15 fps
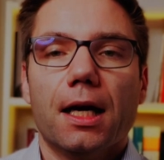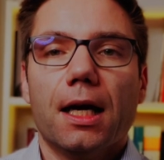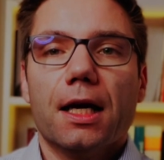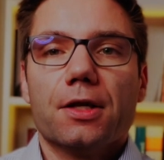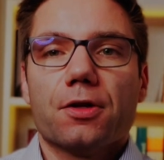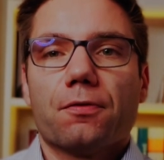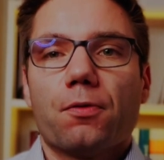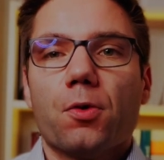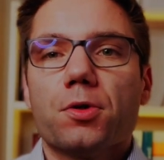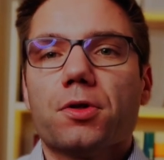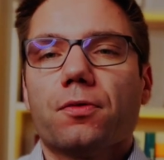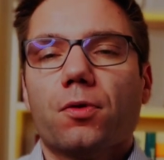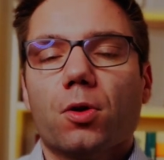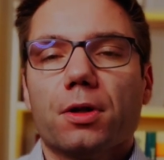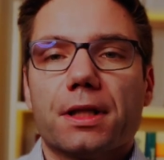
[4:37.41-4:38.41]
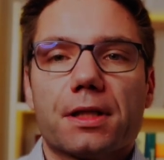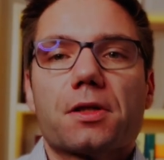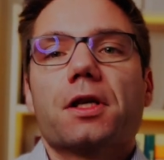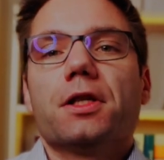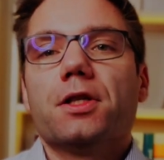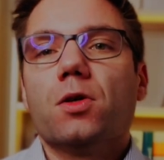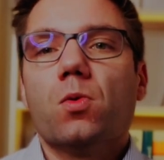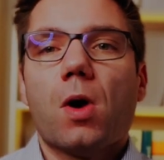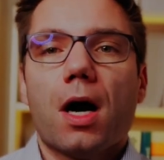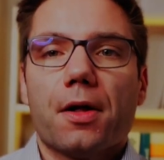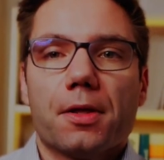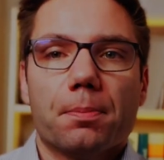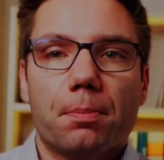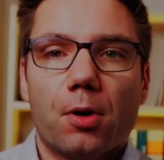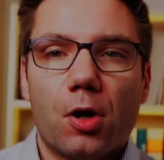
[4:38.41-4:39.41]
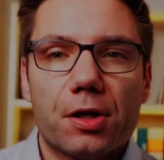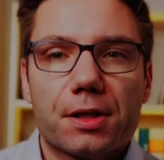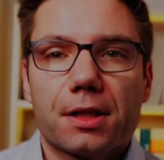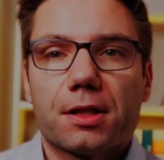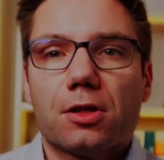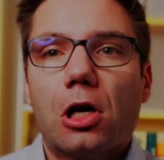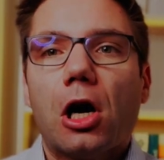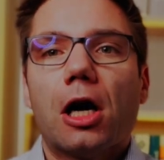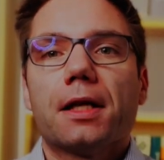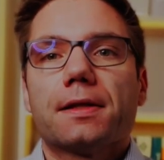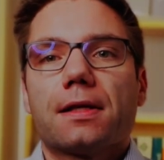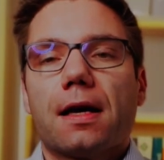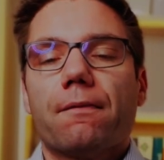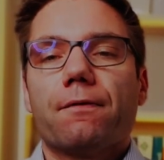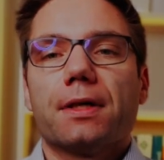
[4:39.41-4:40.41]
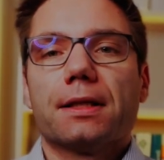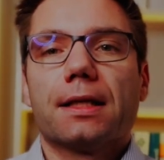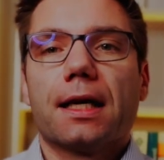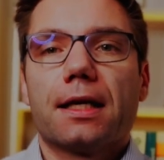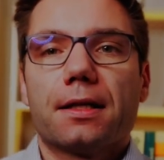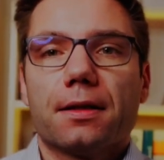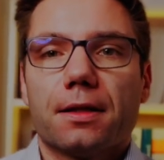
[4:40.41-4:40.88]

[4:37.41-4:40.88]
So first of all, this you are the boss is not something that